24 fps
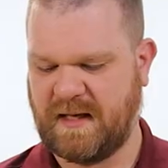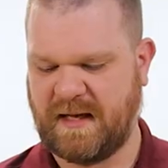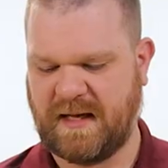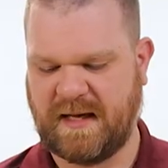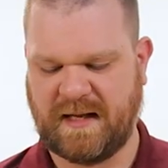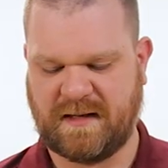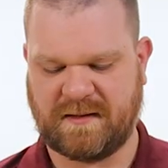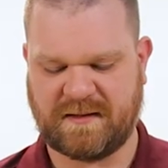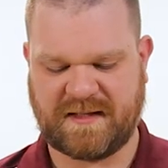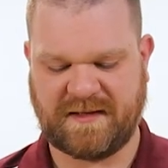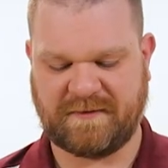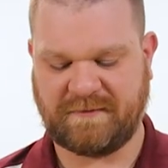
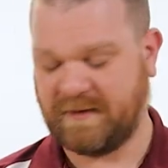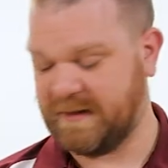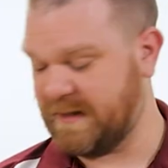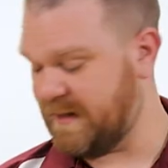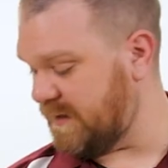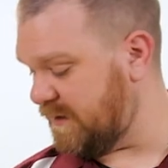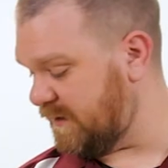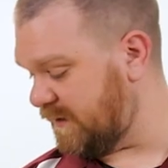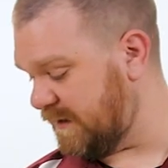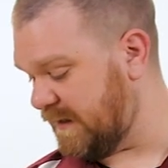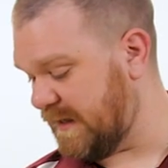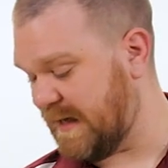and definitely
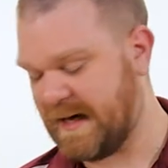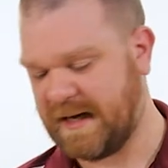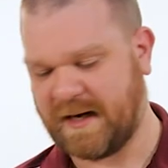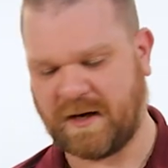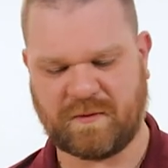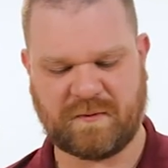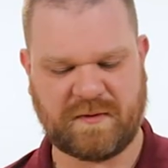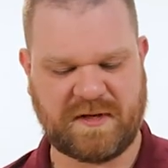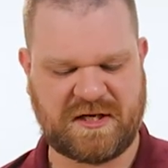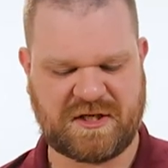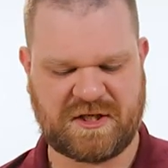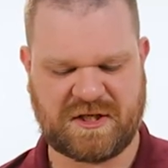a lot
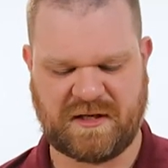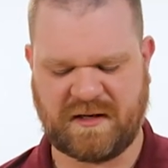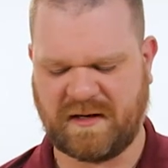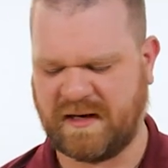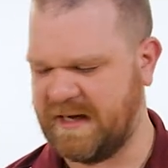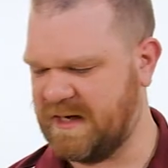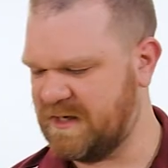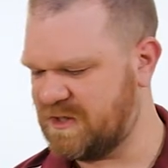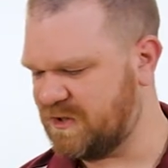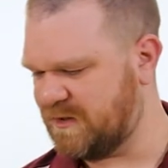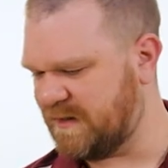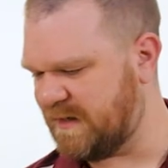of reach here.
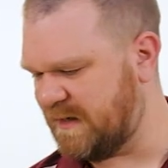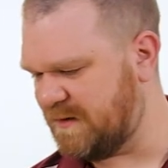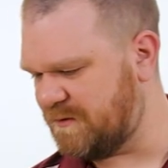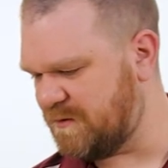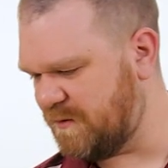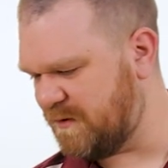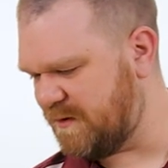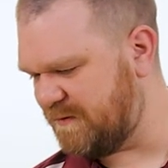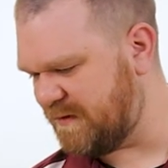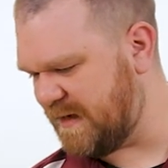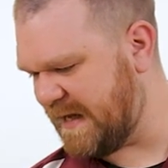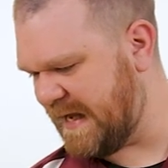I actually
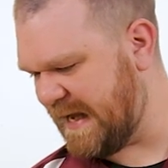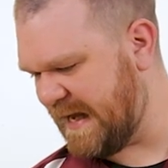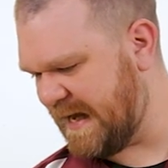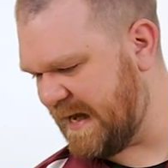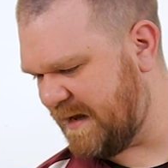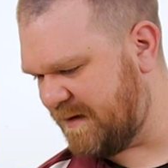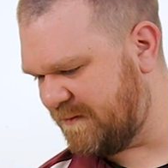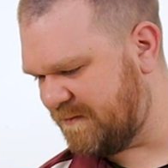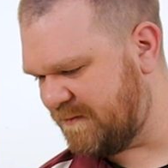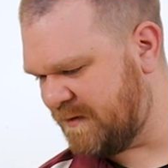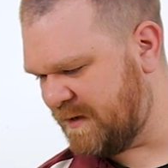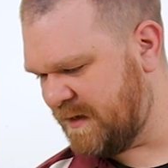don't even
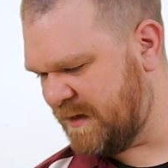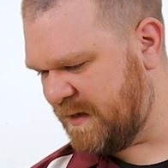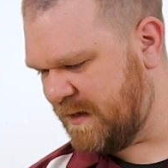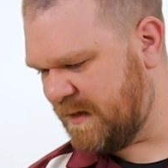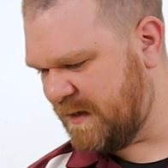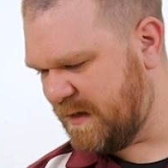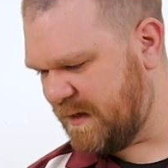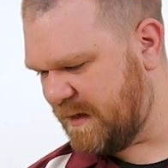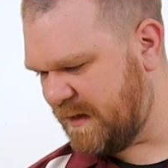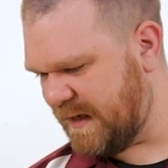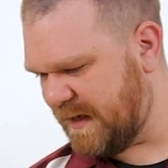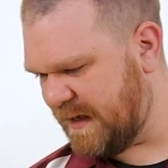have
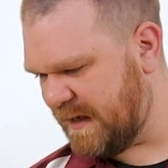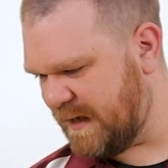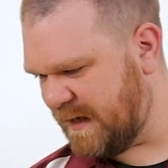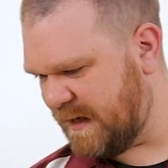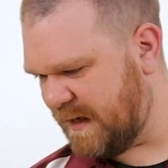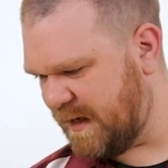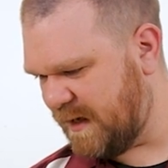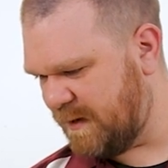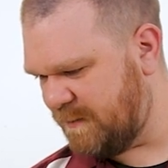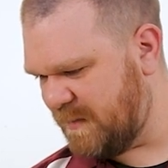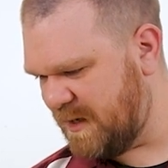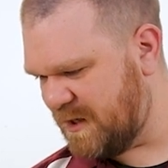a,
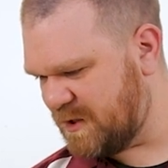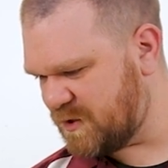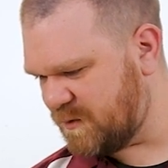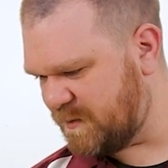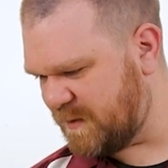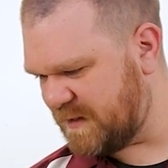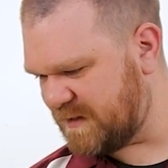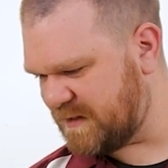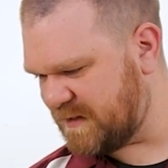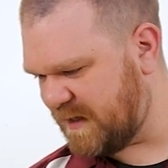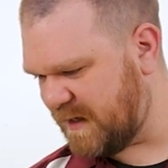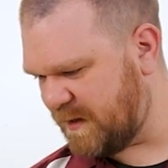uh, a
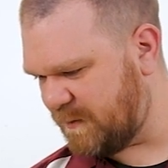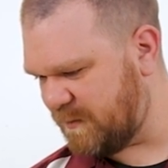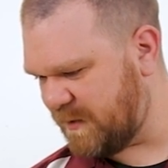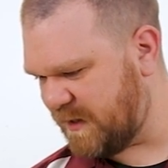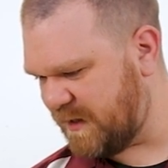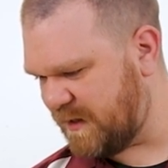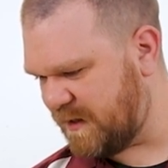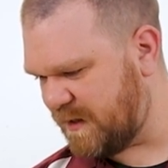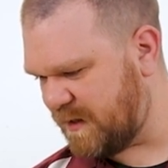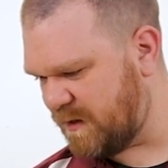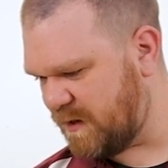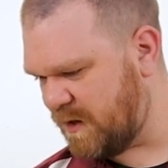measurement on me
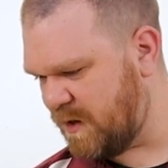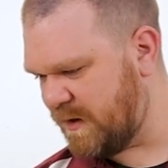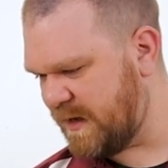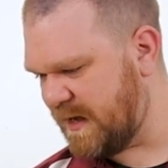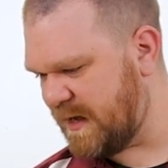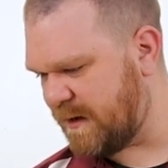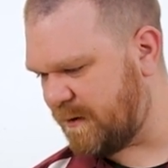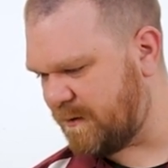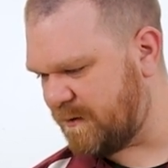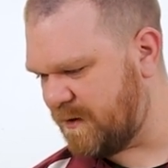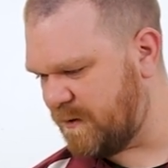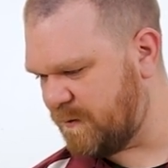here. Oh
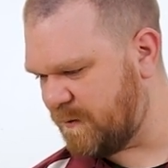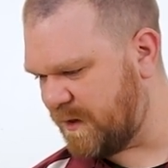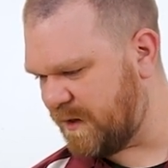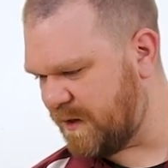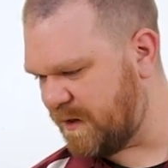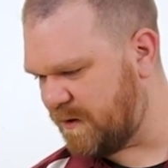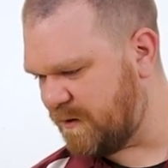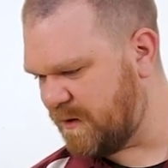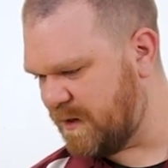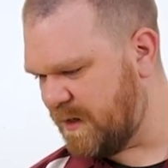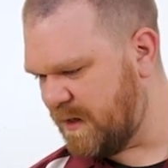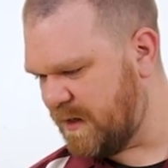yeah, here we
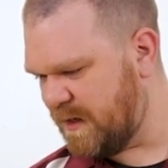go.